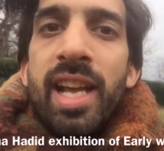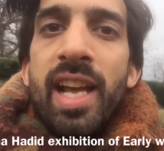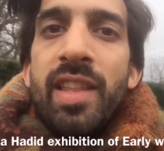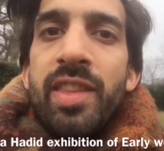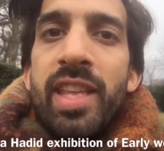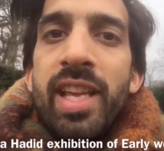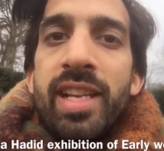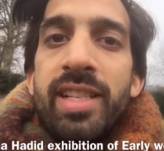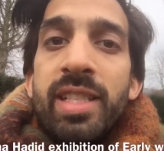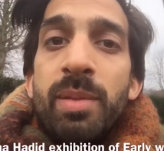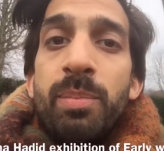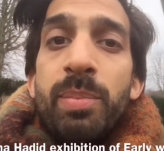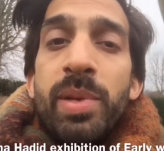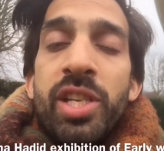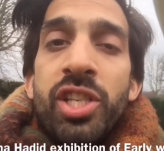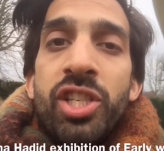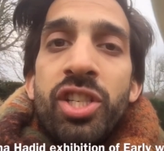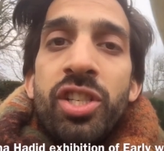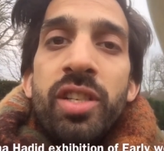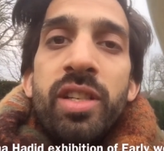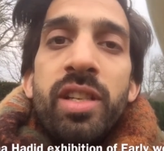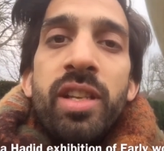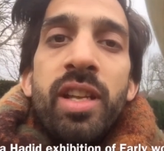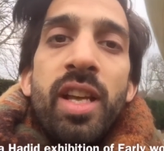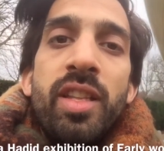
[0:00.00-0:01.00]
And the
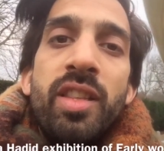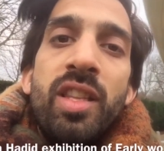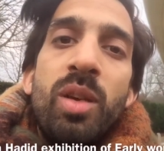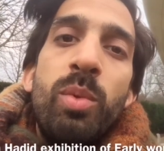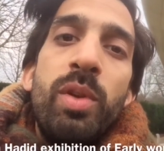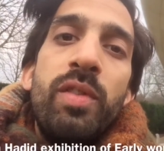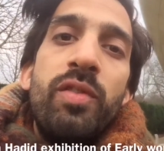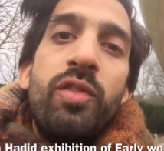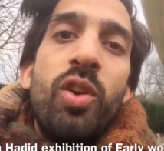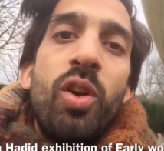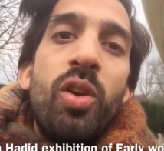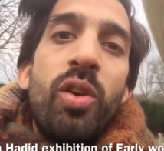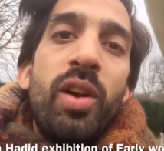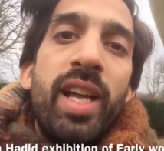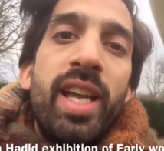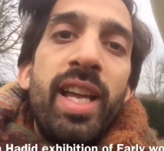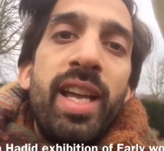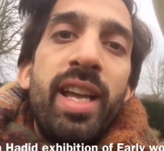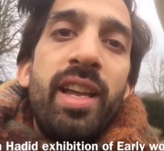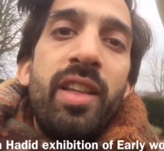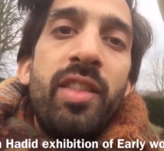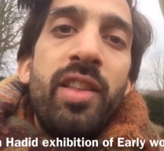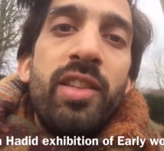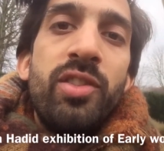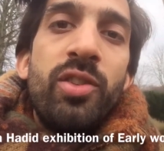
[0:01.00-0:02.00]
exhibition that we've got
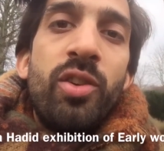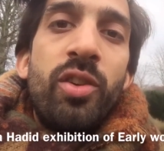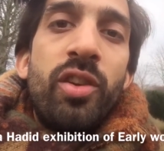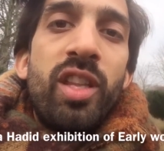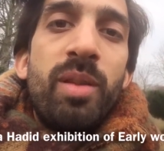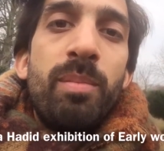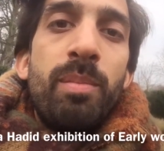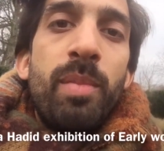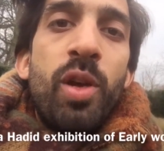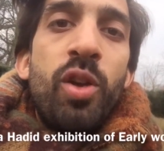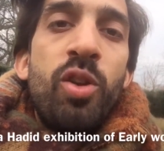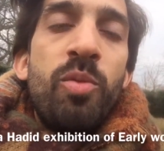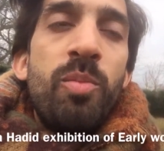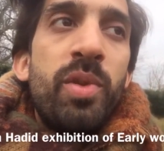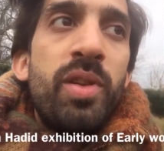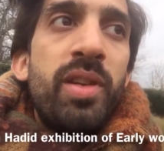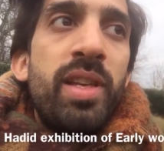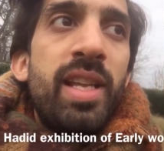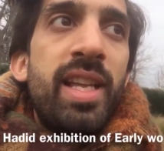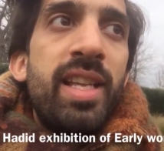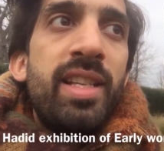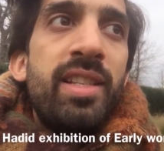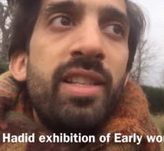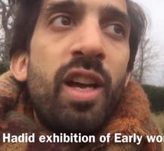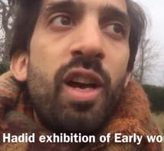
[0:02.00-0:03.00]
here that's on at the
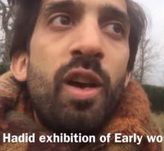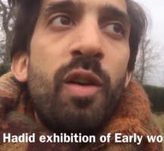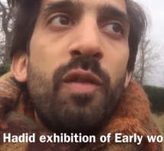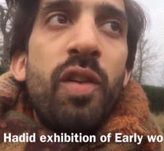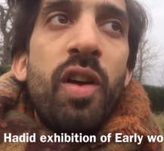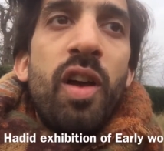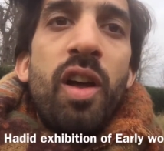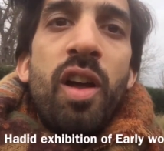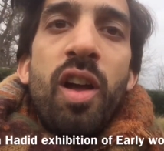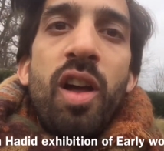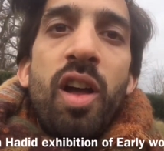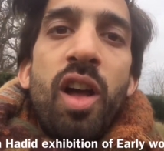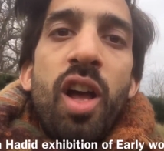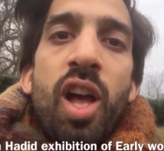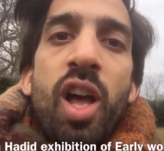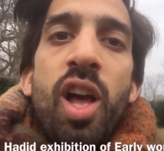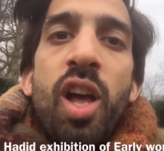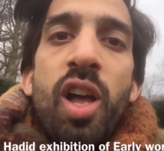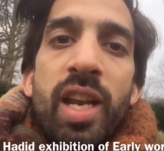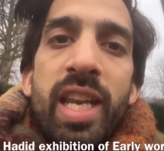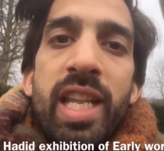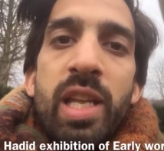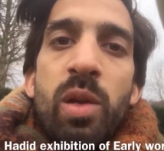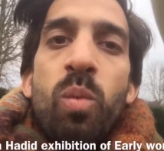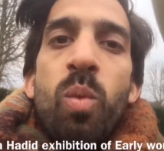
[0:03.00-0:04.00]
moment is of her
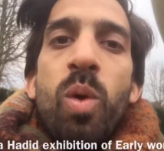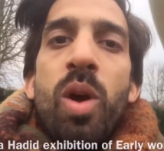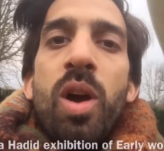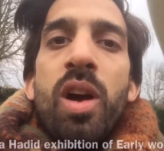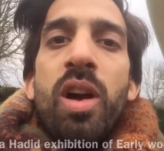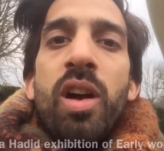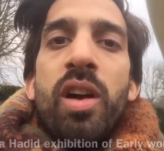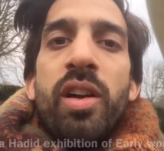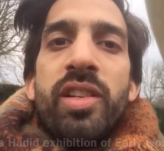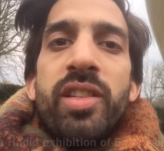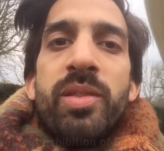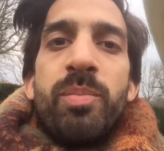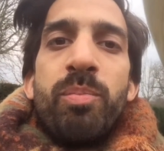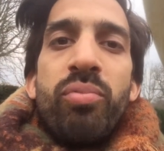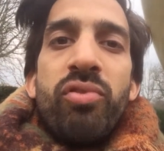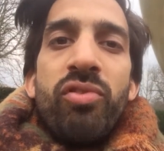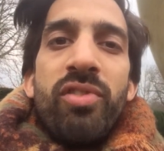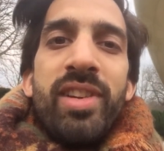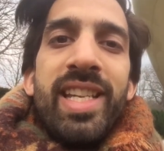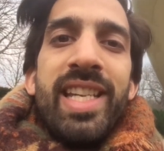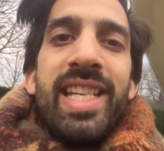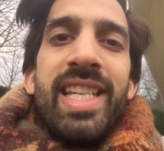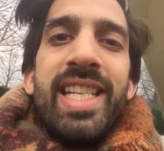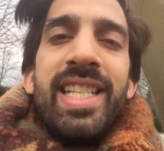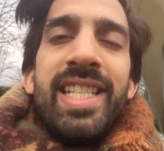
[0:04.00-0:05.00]
early works,
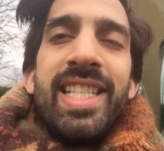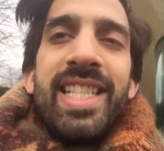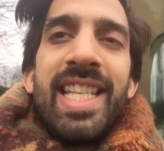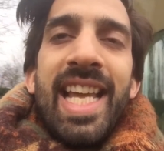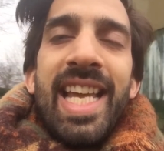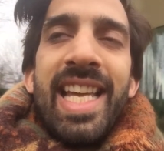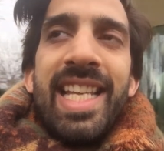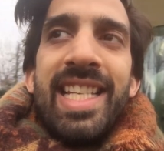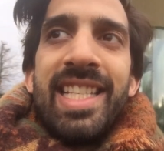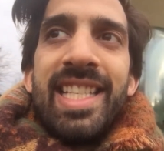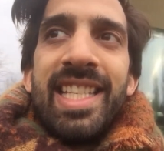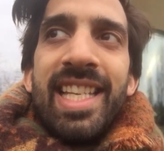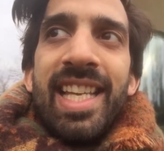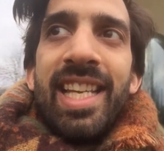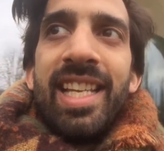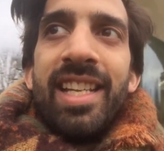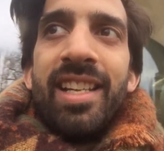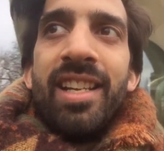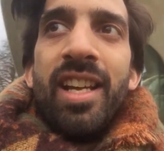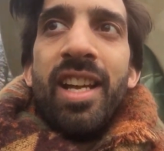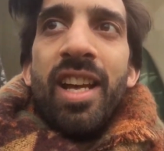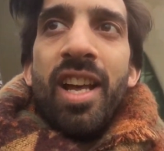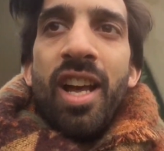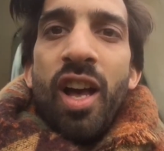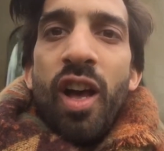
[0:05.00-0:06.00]
predating
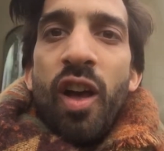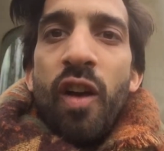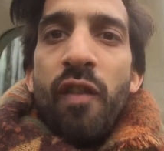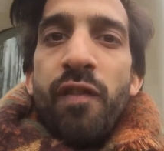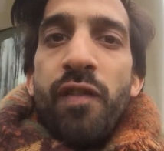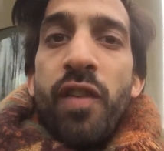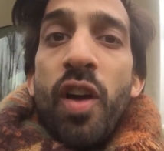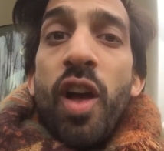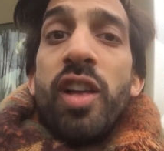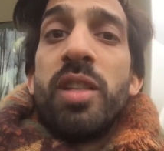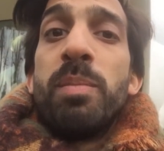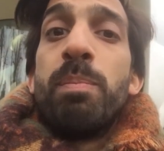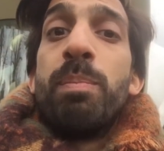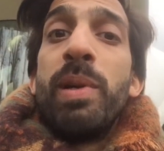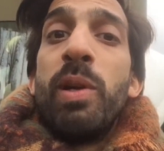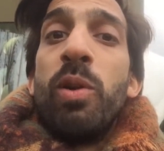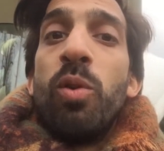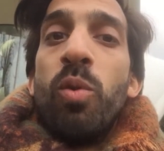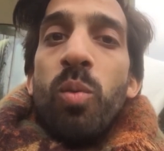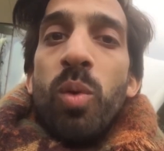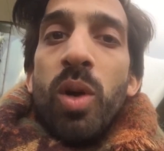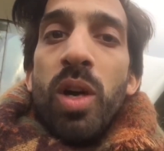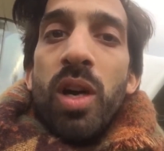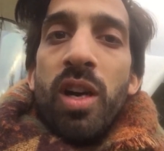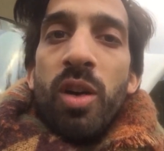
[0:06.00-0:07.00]
her first
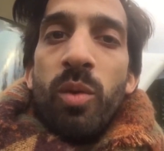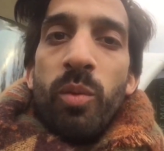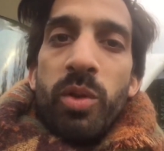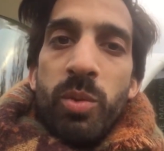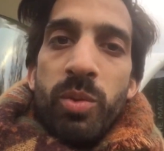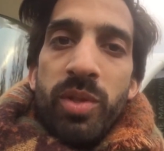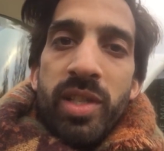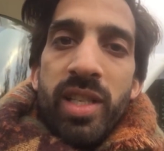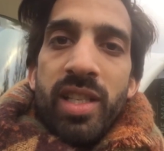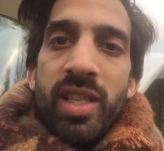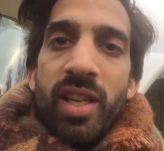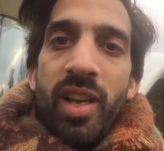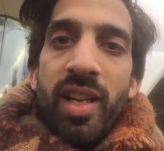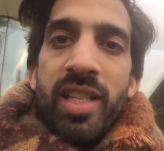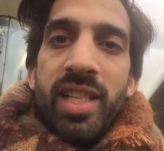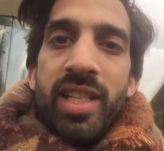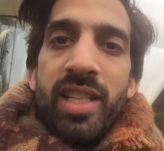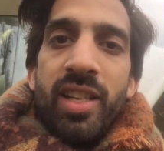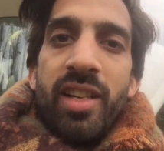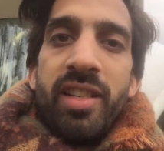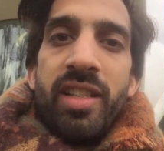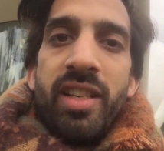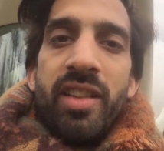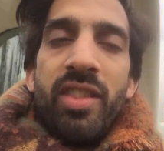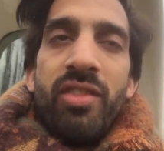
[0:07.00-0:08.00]
built work, which was in
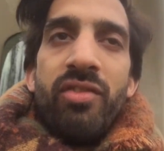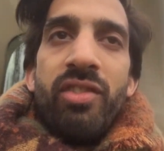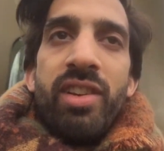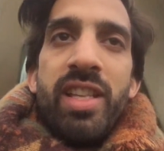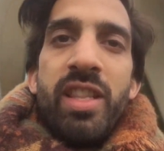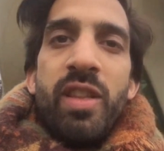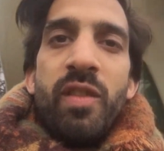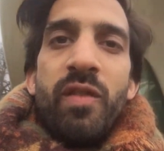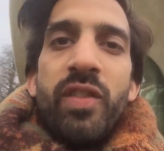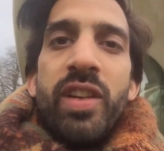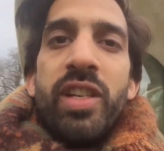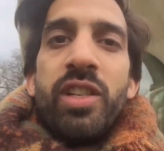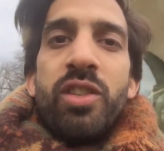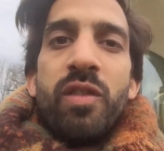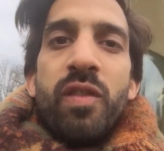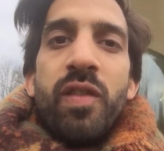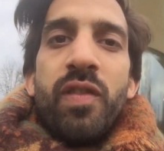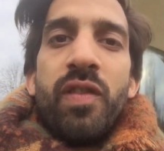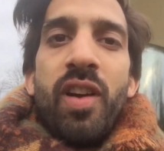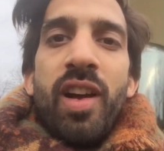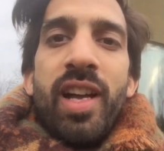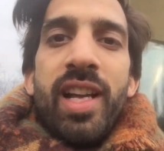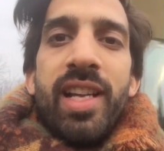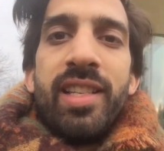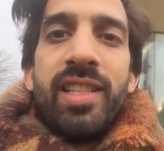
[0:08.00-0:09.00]
1993, the Vitra
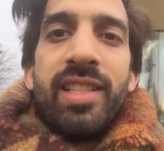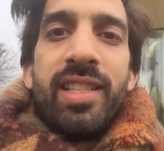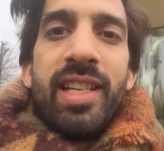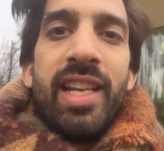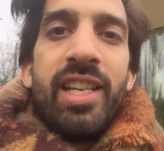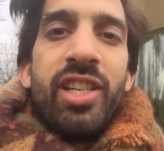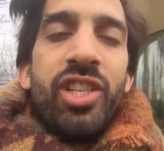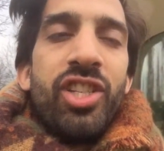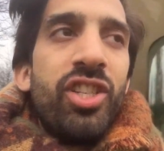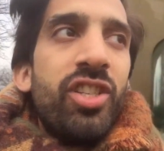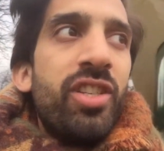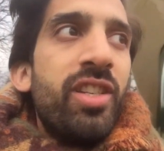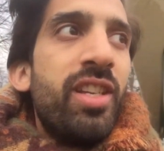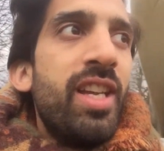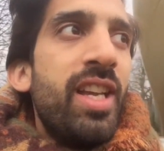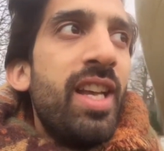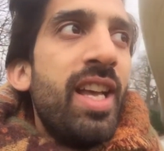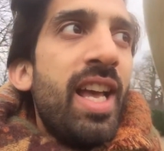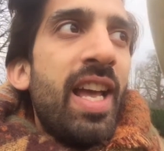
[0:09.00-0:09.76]
Fire Station.